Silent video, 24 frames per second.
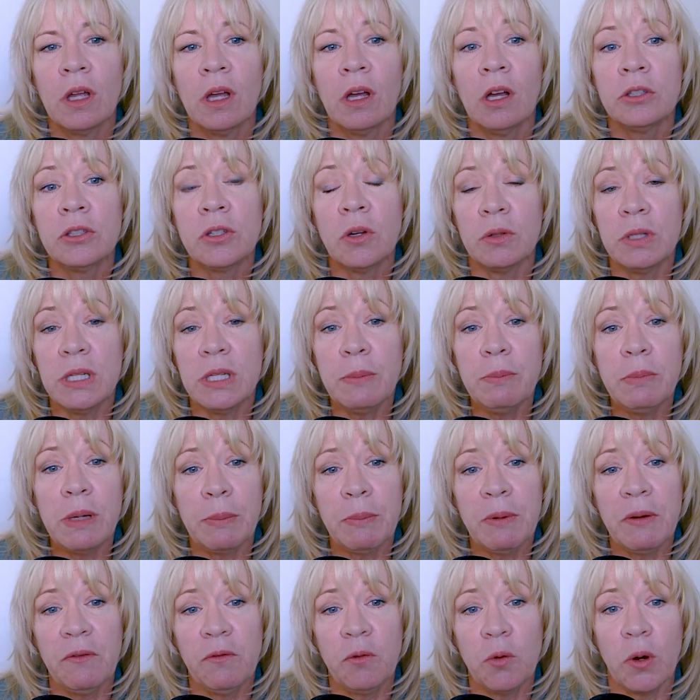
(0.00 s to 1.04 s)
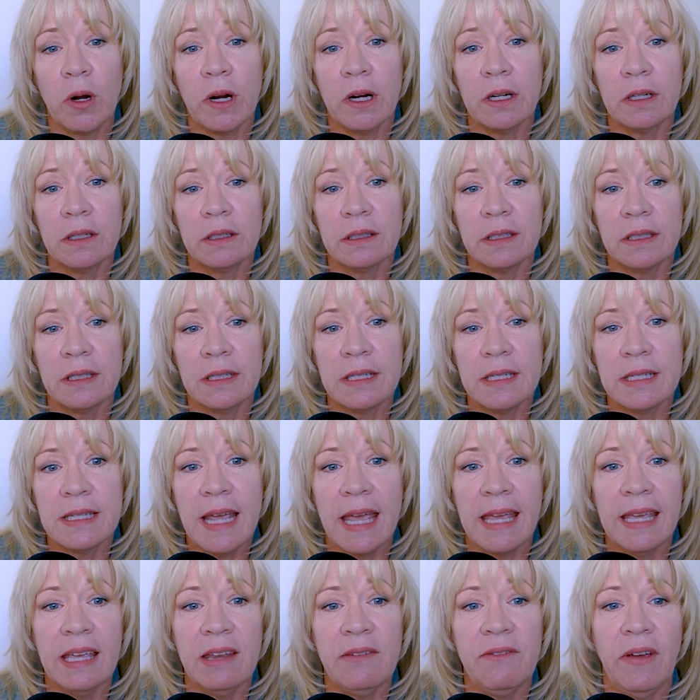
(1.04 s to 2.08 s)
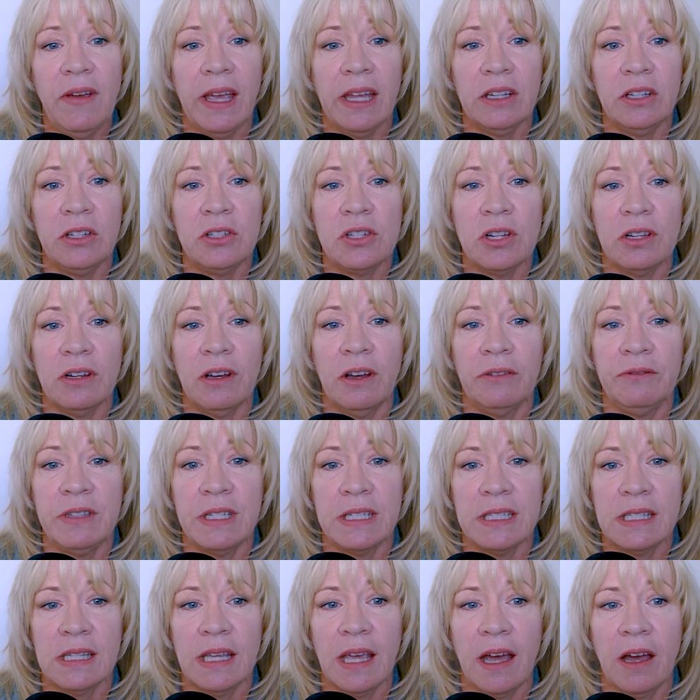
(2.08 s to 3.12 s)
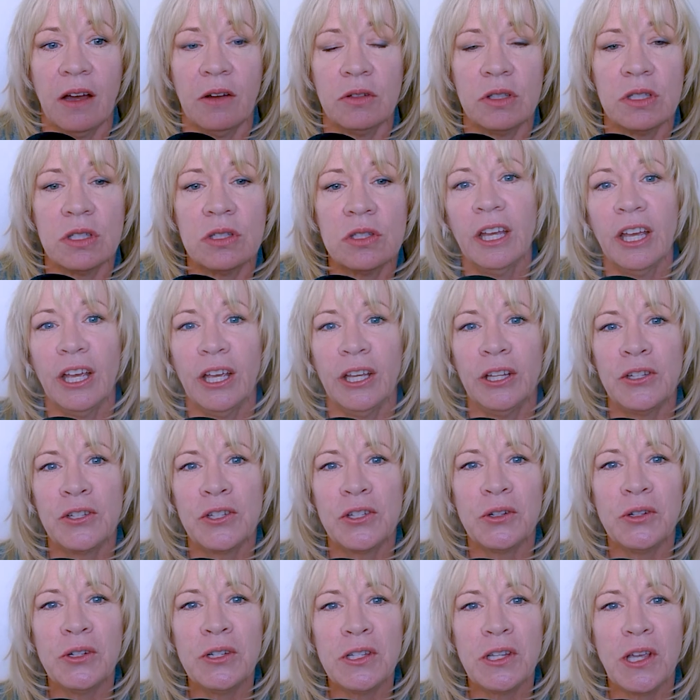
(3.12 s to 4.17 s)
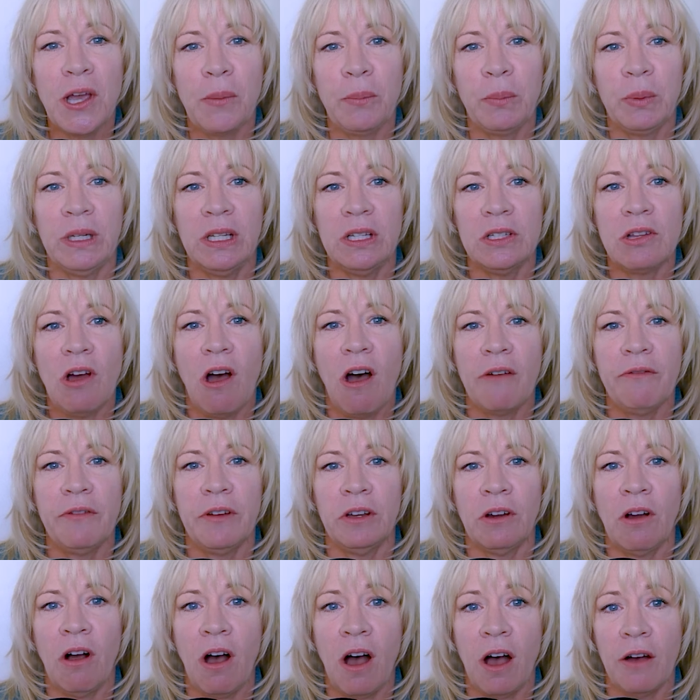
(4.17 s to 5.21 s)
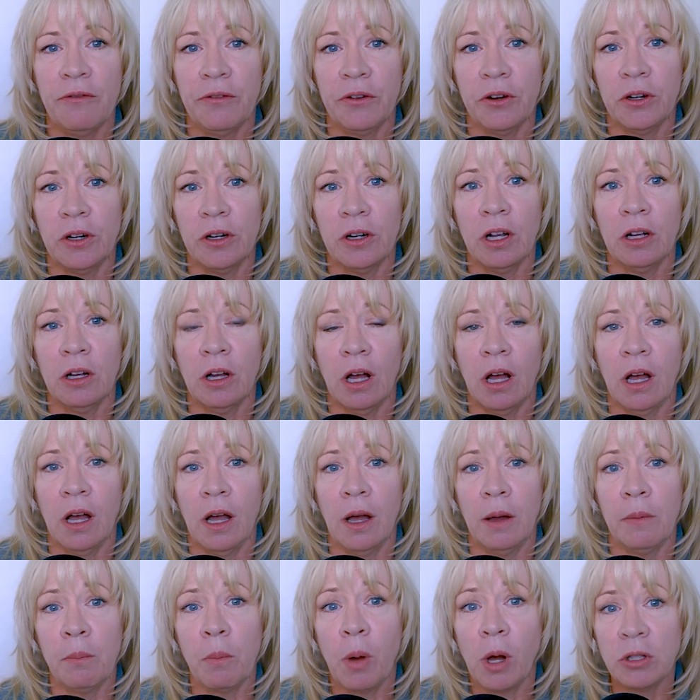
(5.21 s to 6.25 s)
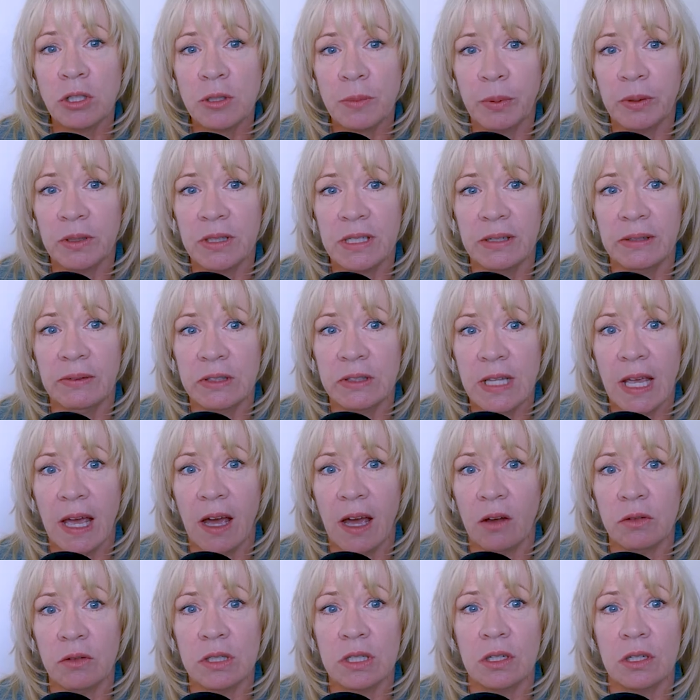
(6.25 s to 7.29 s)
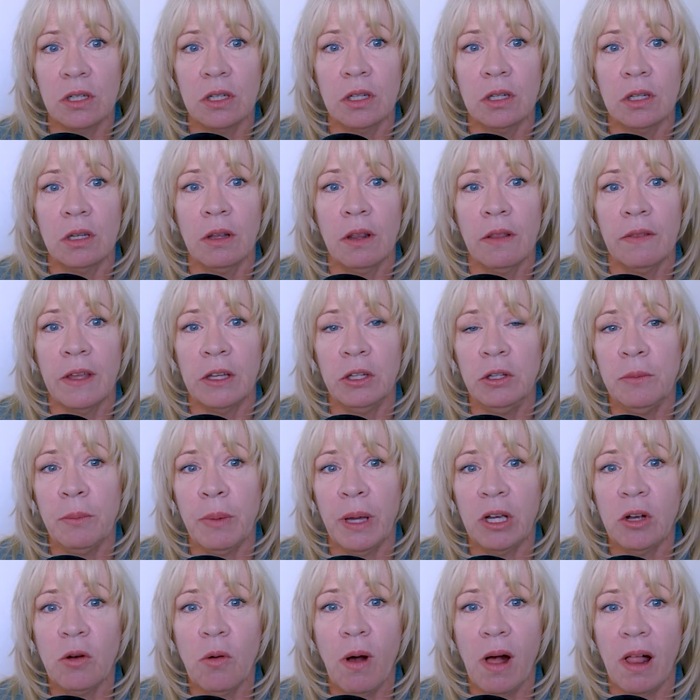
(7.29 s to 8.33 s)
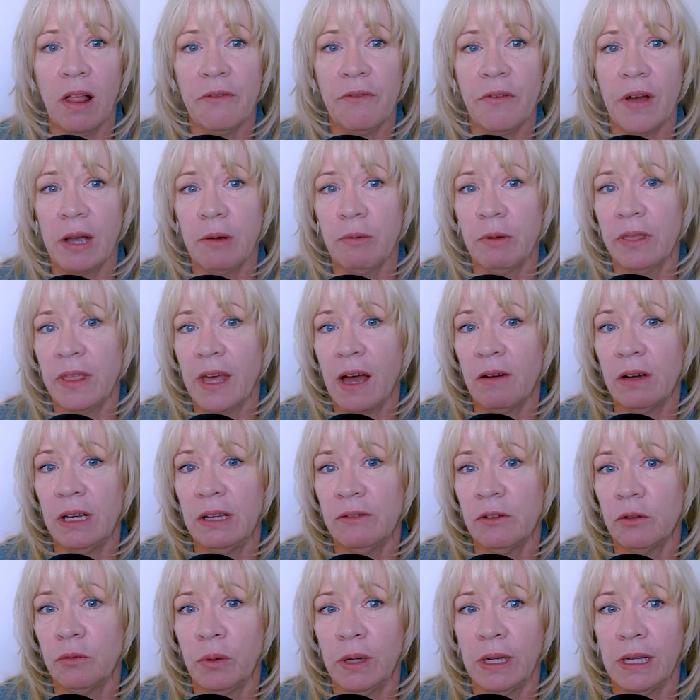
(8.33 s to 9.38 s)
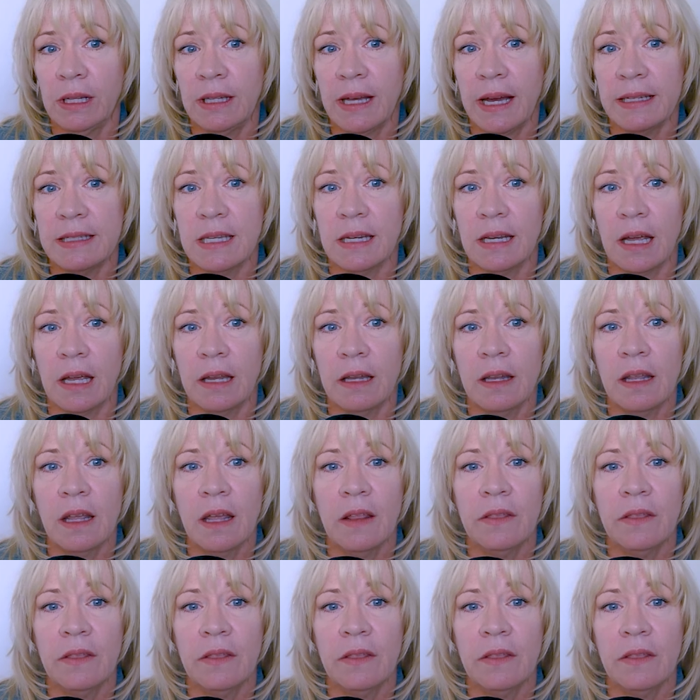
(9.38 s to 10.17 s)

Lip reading: So tip number 4, take advantage of discounts. So insurance companies often offer multiple discounts that you might qualify without even realizing it.